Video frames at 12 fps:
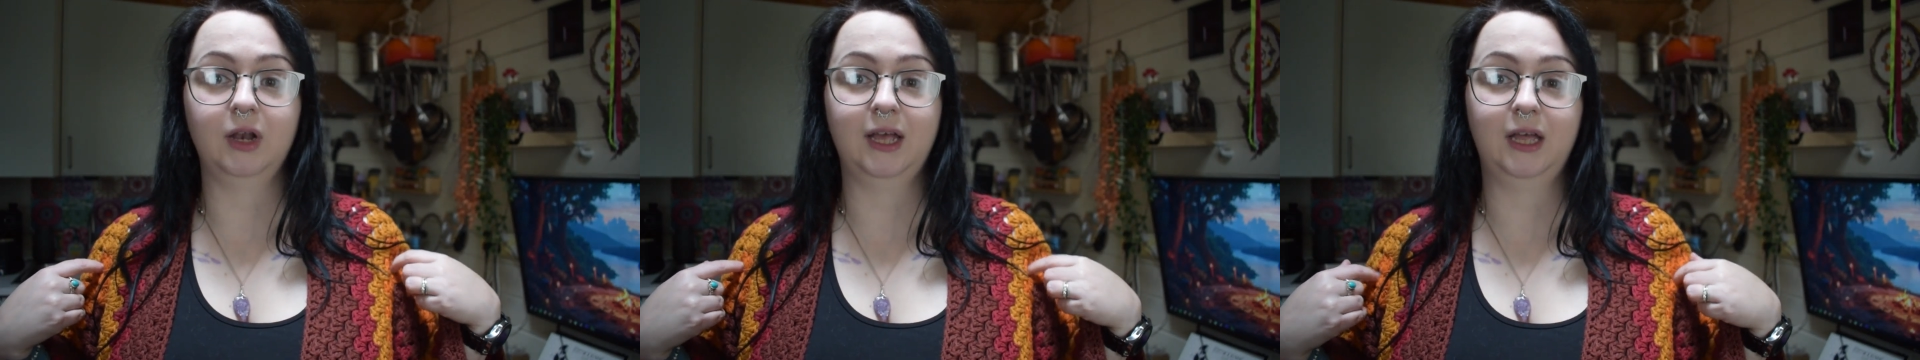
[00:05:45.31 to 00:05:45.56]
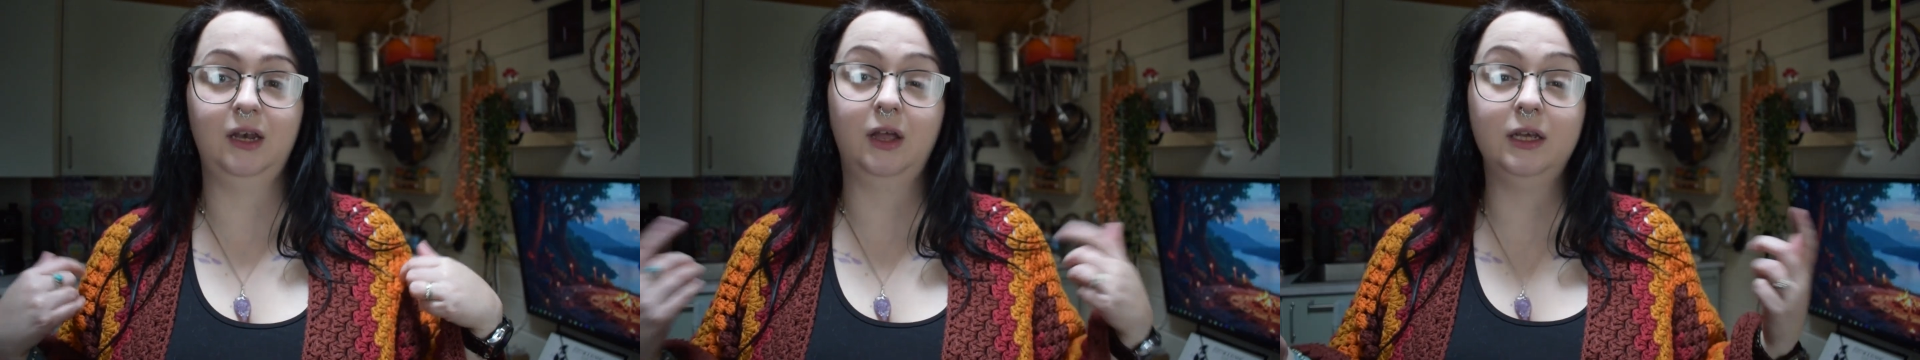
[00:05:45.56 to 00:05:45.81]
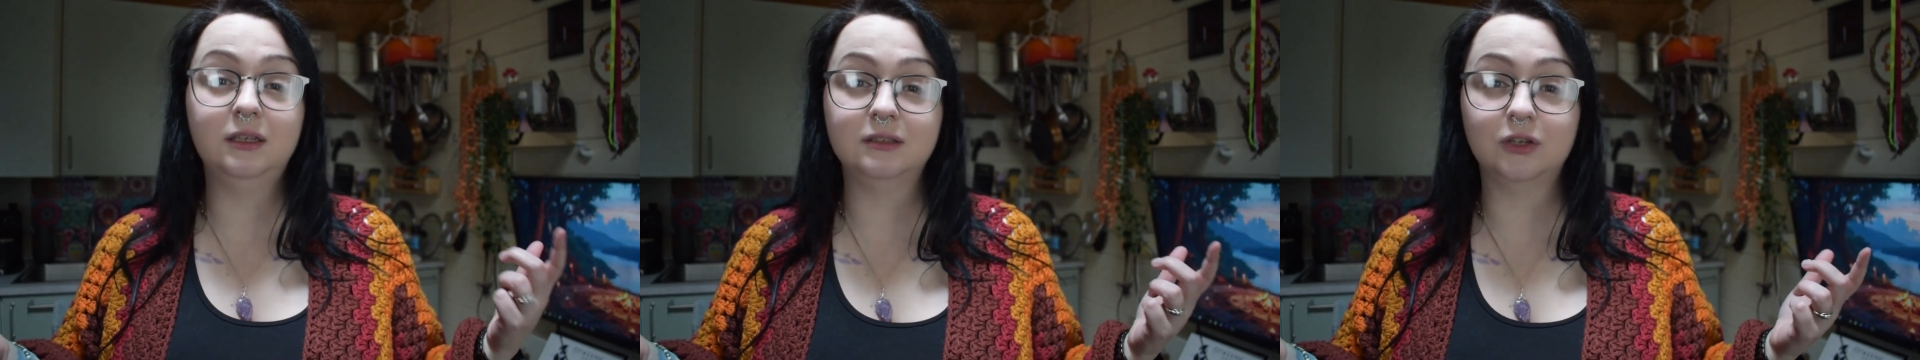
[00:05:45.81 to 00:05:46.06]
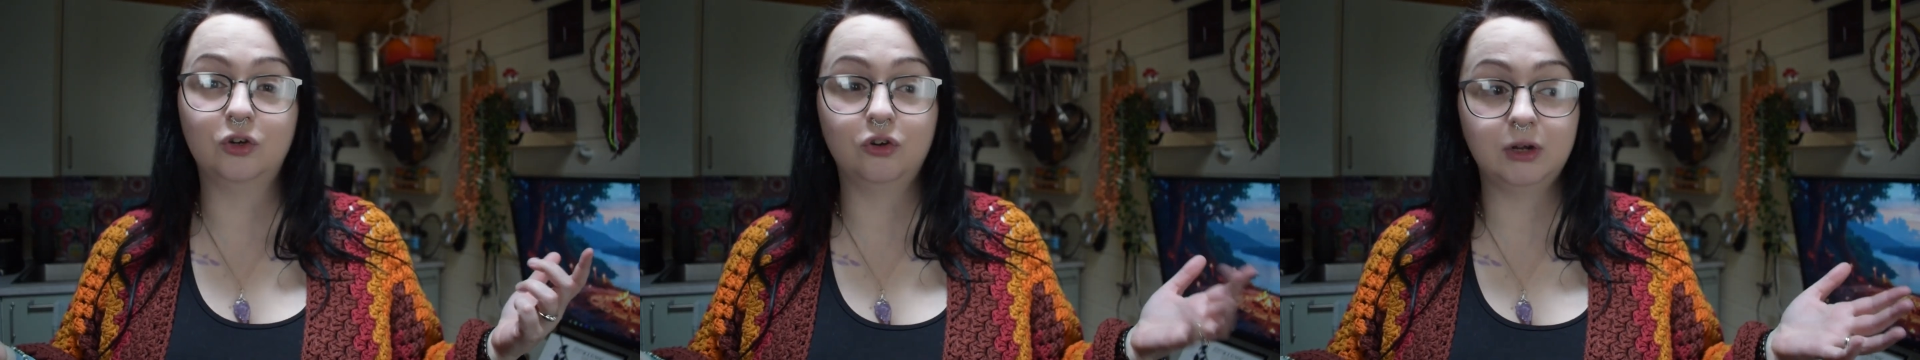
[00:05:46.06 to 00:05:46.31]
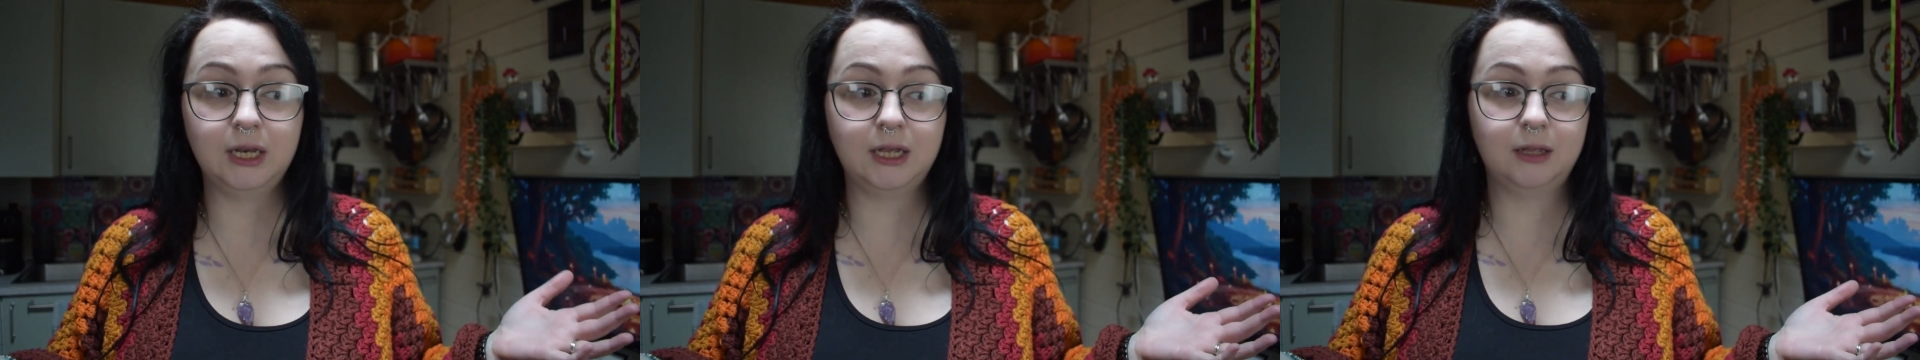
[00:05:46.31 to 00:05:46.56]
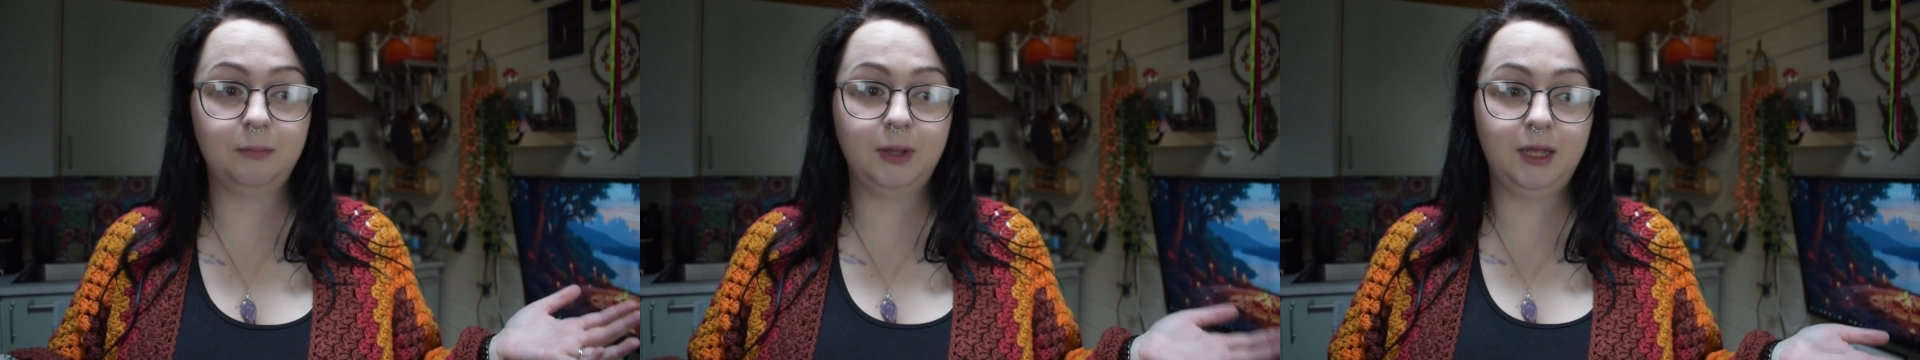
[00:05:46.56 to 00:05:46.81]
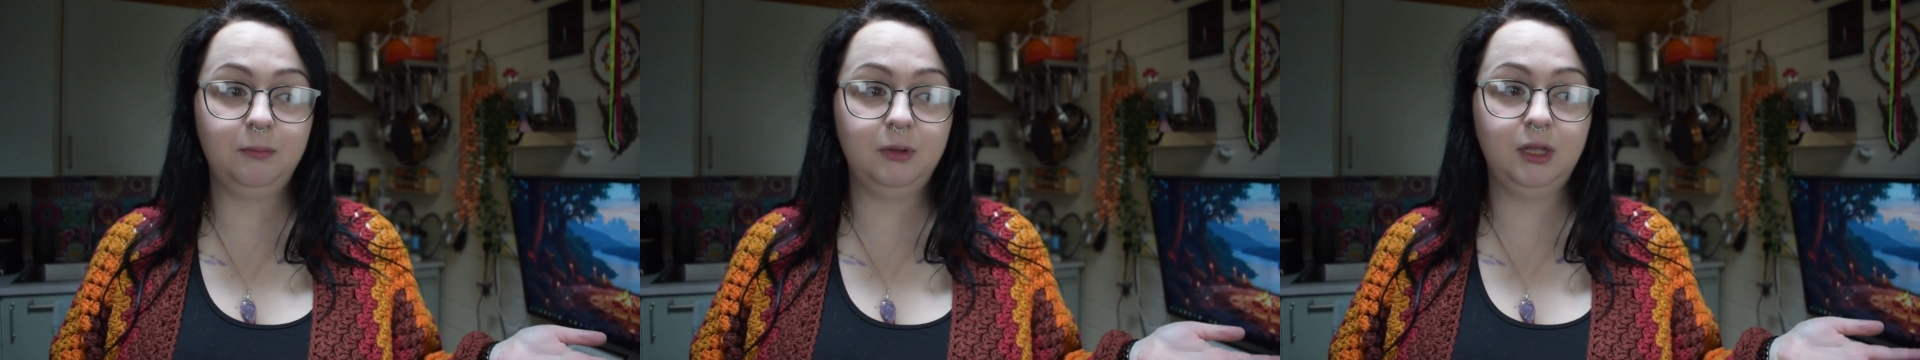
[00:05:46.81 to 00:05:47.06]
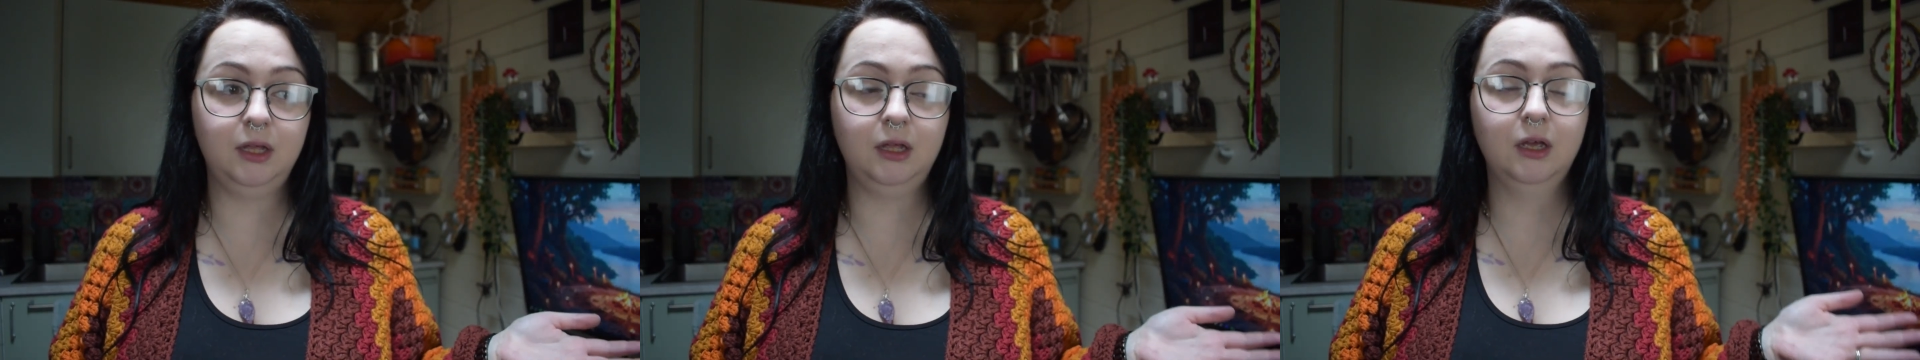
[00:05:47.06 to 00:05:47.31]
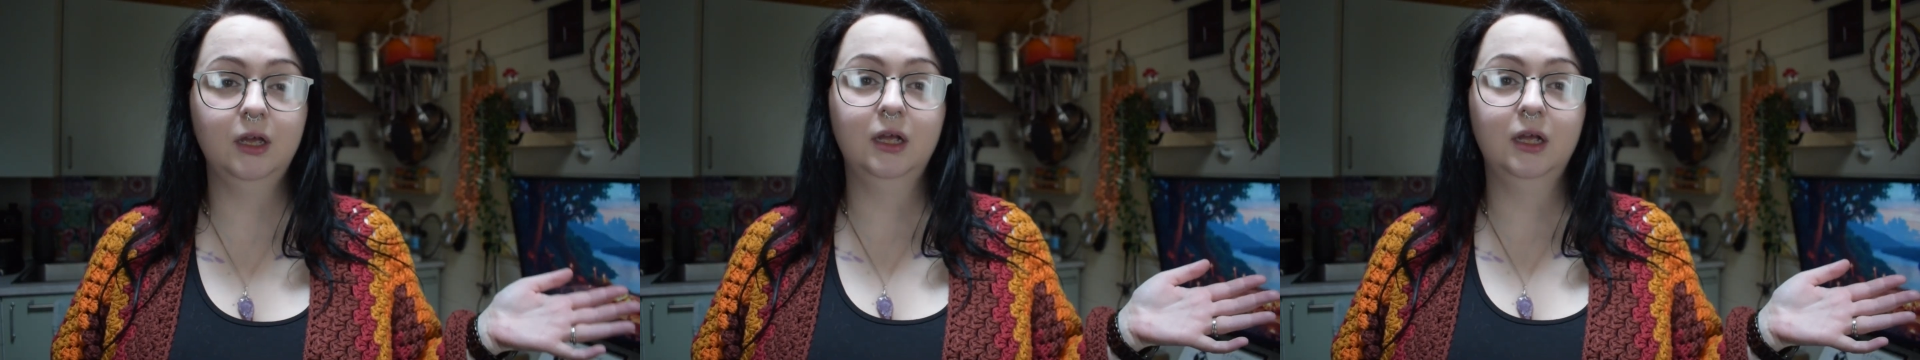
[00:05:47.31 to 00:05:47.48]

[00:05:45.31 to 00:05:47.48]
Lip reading: like a nice acrylic maybe,